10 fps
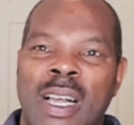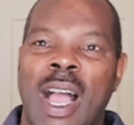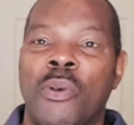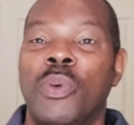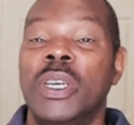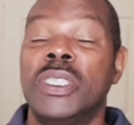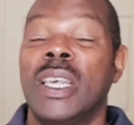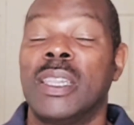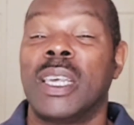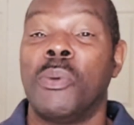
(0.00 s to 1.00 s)
I wish
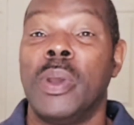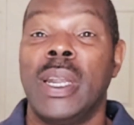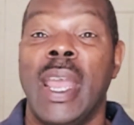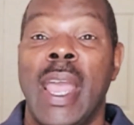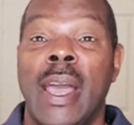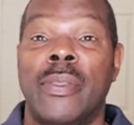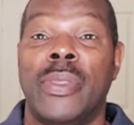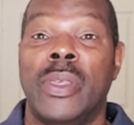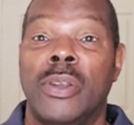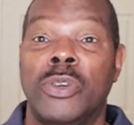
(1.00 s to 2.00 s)
that they would have
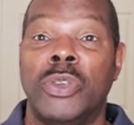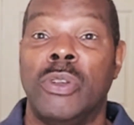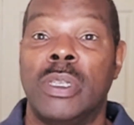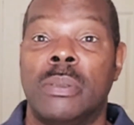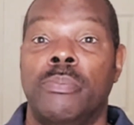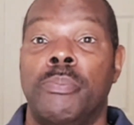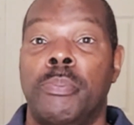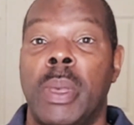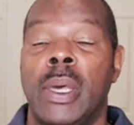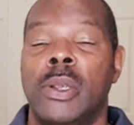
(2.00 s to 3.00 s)
their units
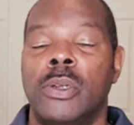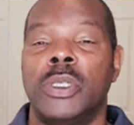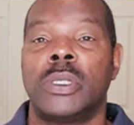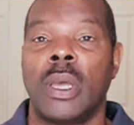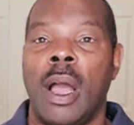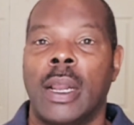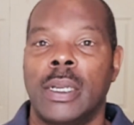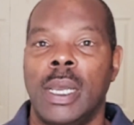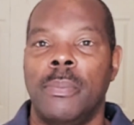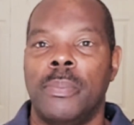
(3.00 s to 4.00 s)
better
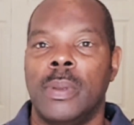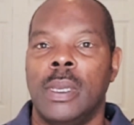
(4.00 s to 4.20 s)
stocked up,